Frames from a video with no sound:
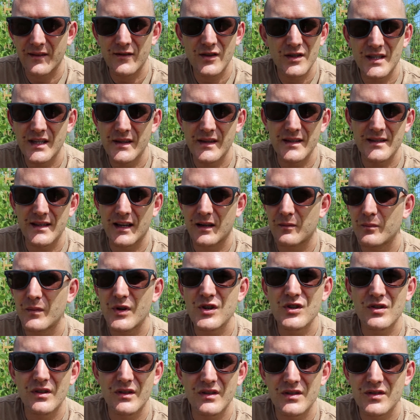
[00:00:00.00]
If you see these like
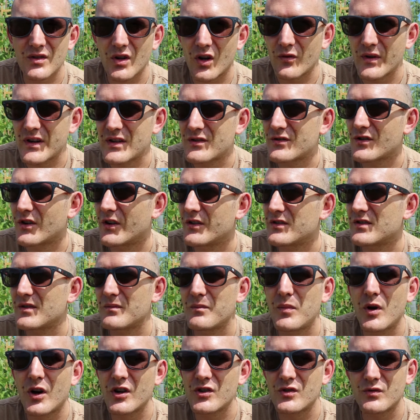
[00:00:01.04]
Michelin star restaurants
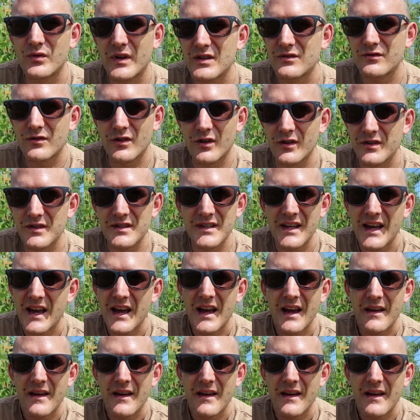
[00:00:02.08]
and posh restaurants,